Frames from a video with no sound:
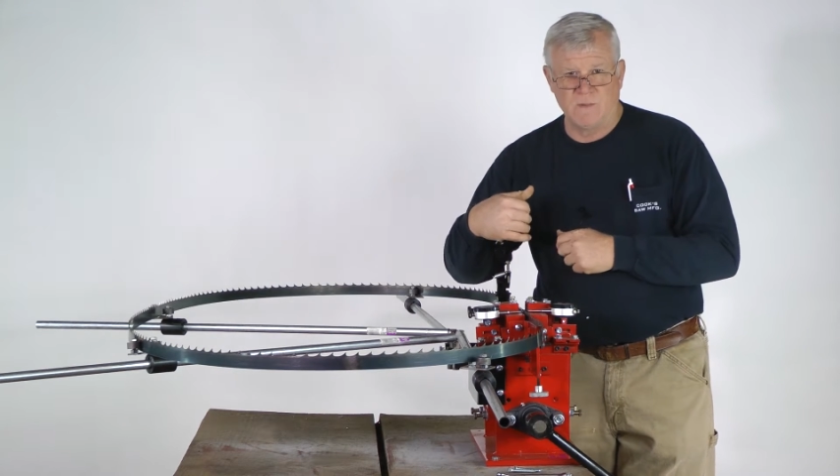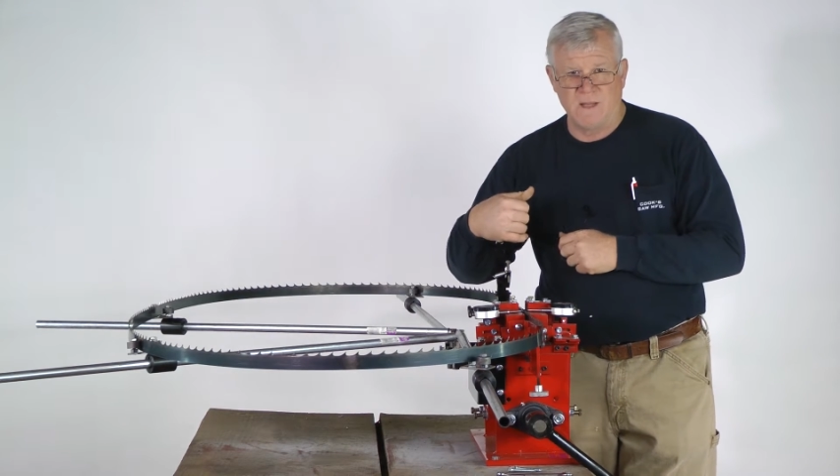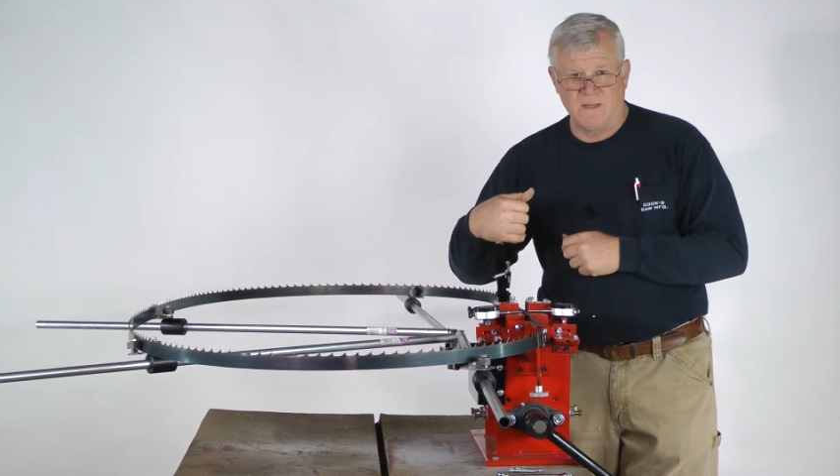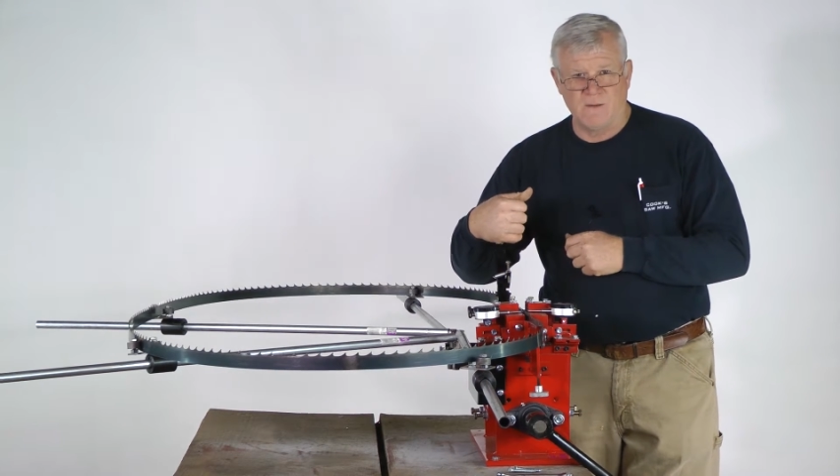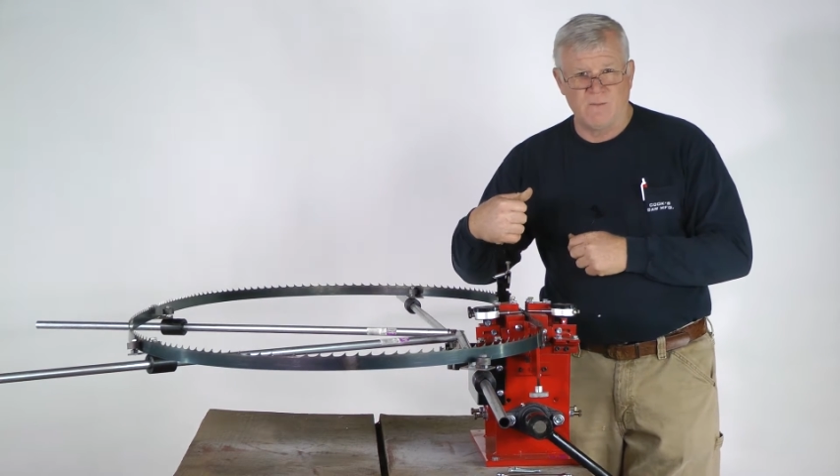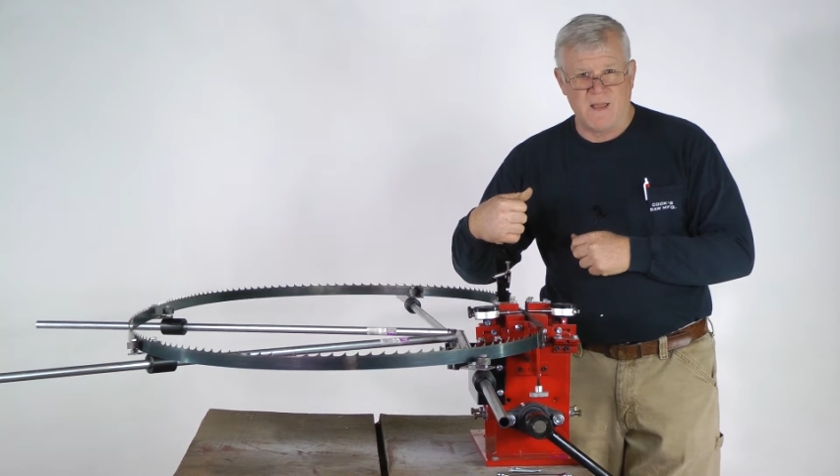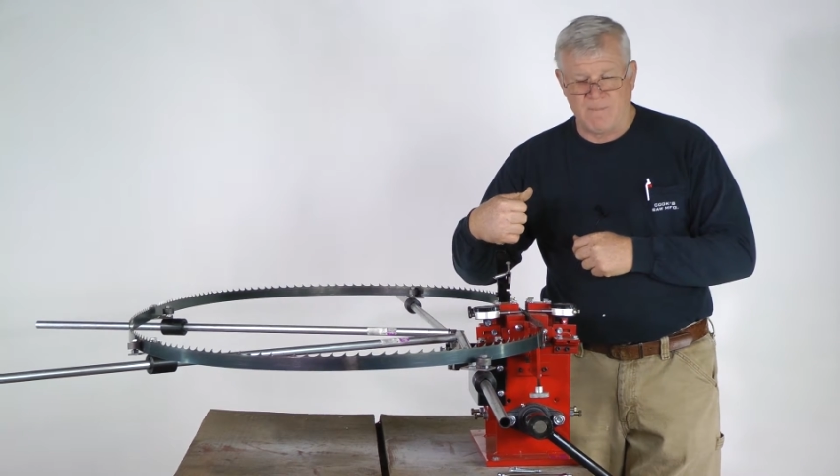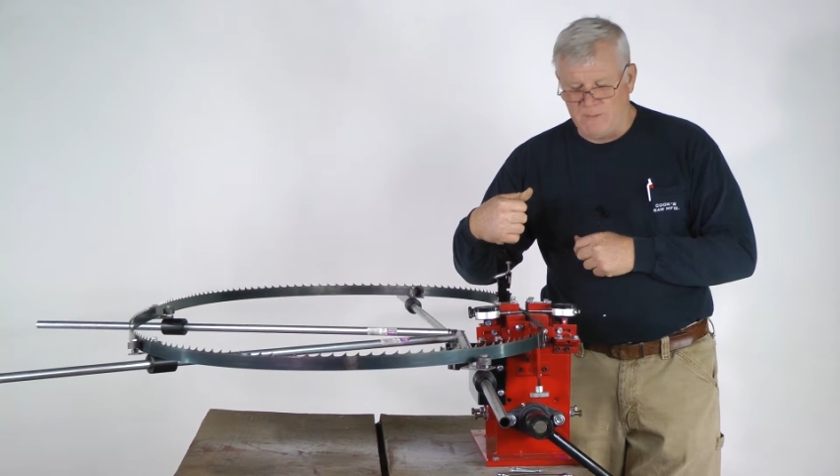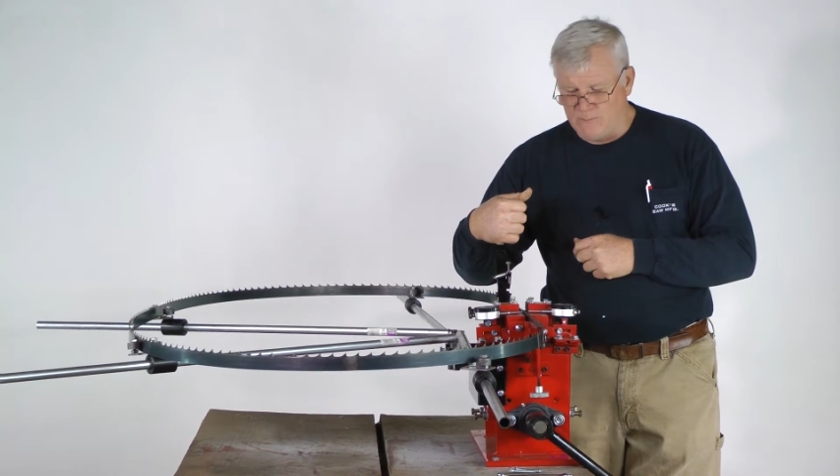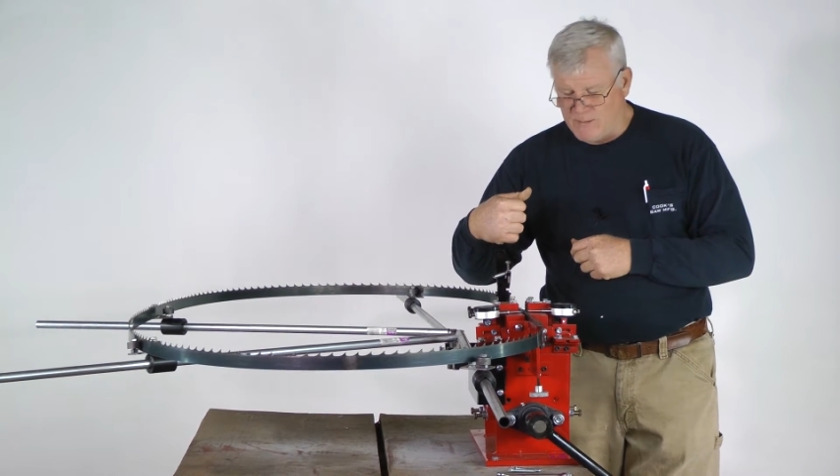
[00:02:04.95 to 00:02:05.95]
blade at
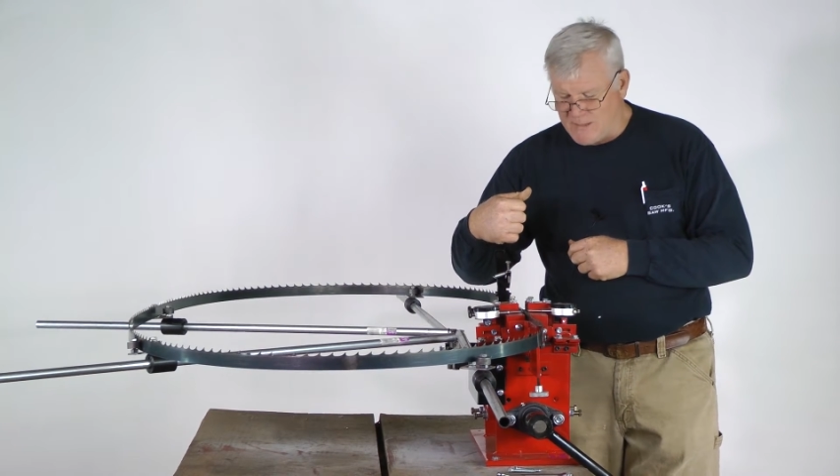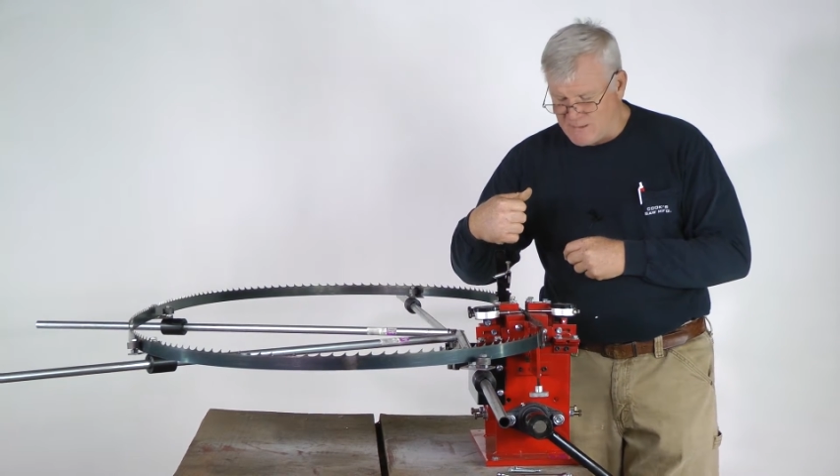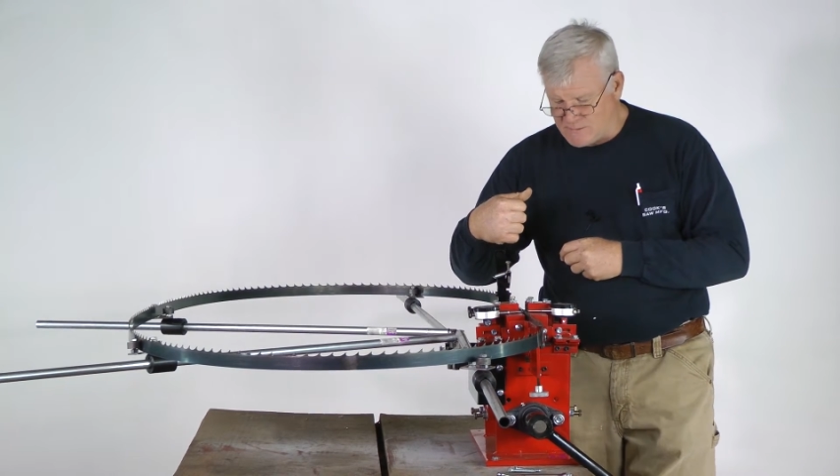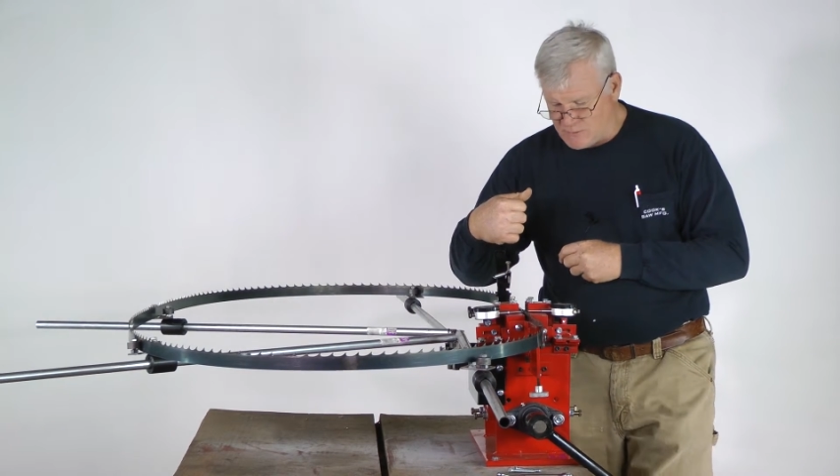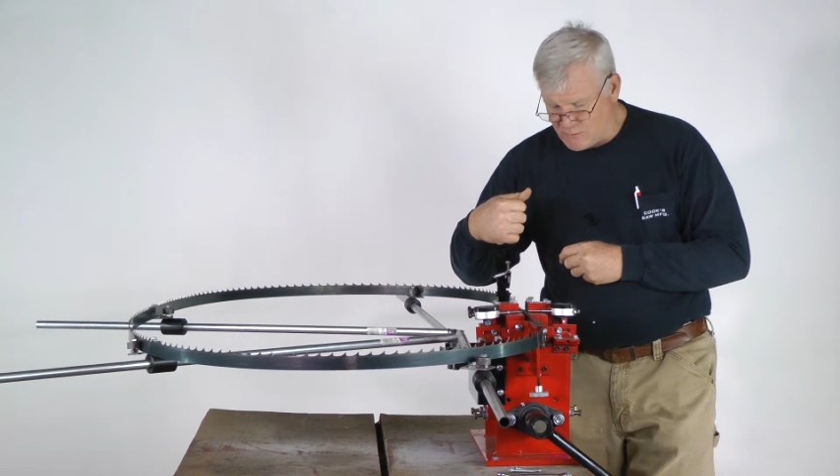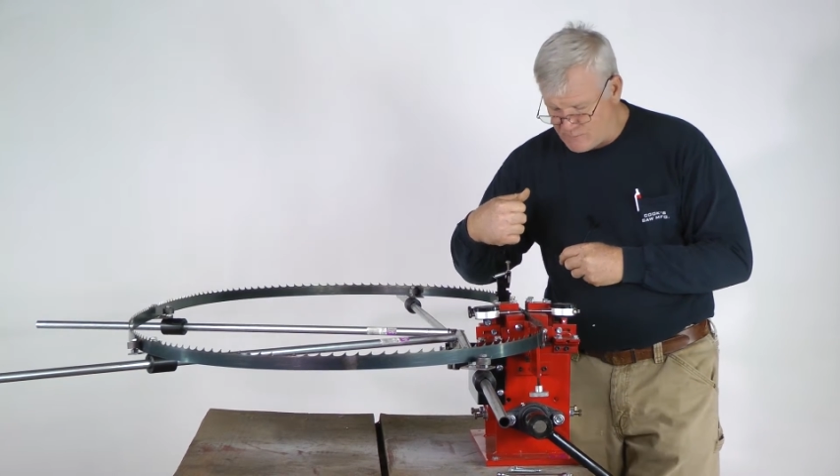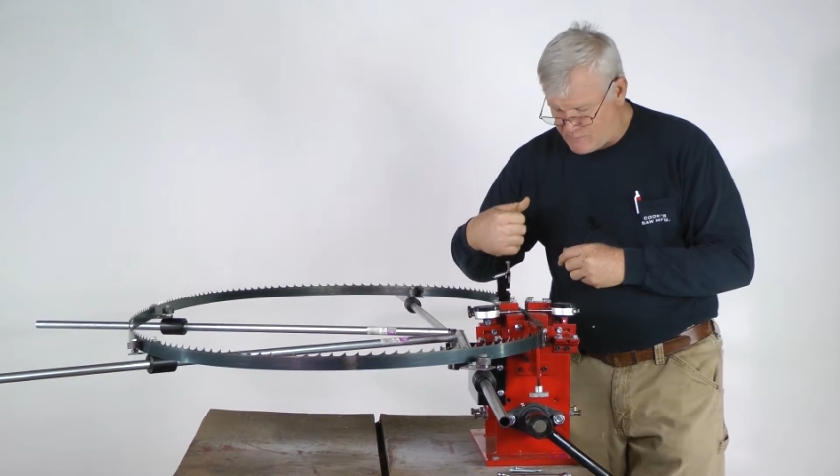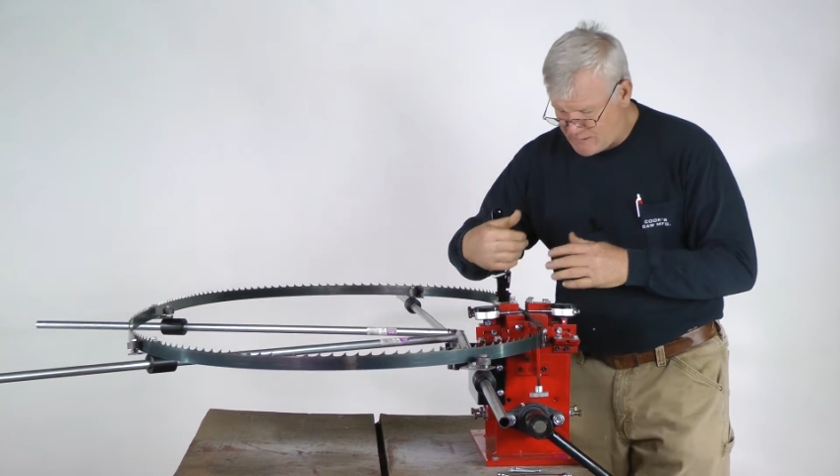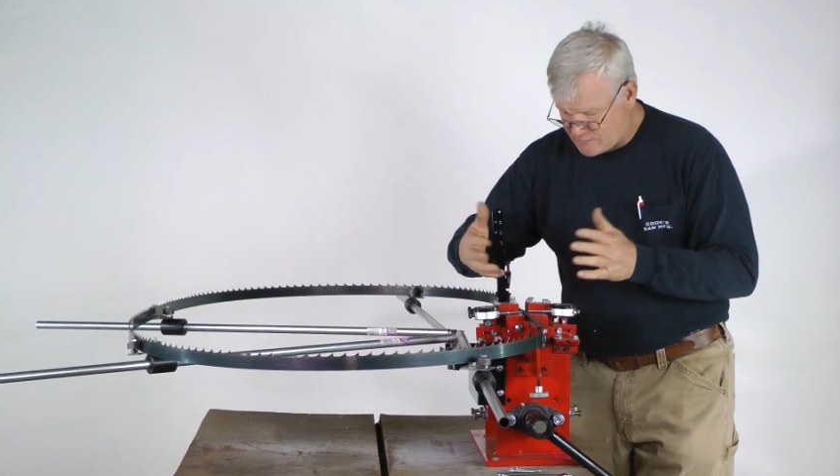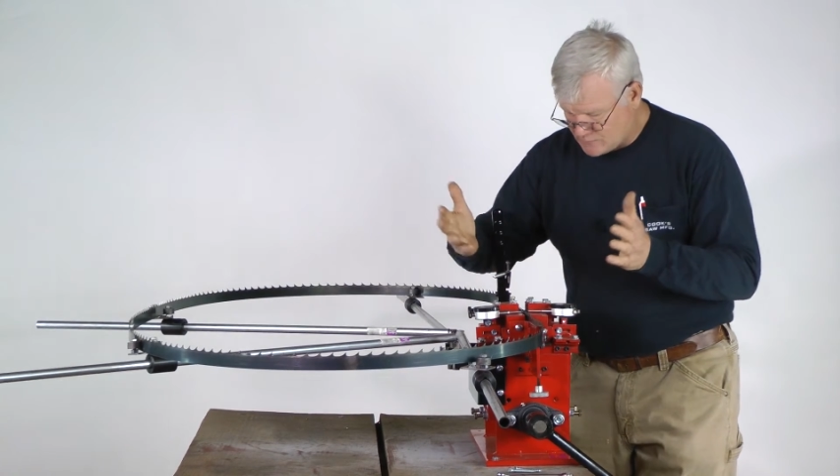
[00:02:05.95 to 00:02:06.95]
rapid pace. You
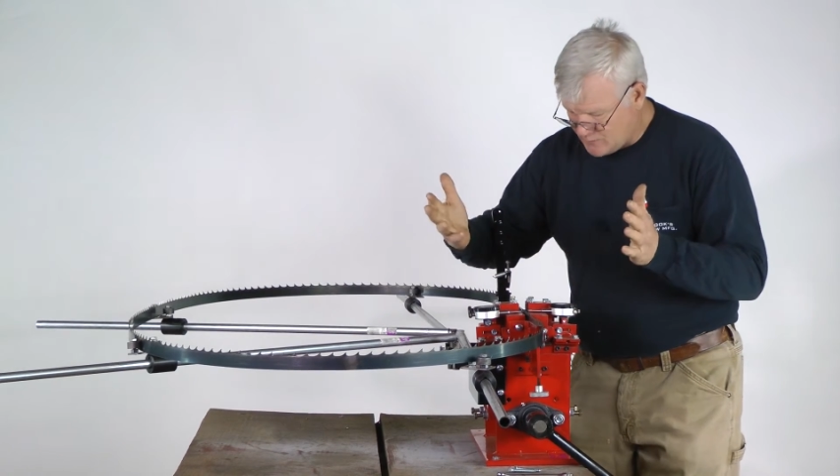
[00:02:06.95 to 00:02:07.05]
can pick the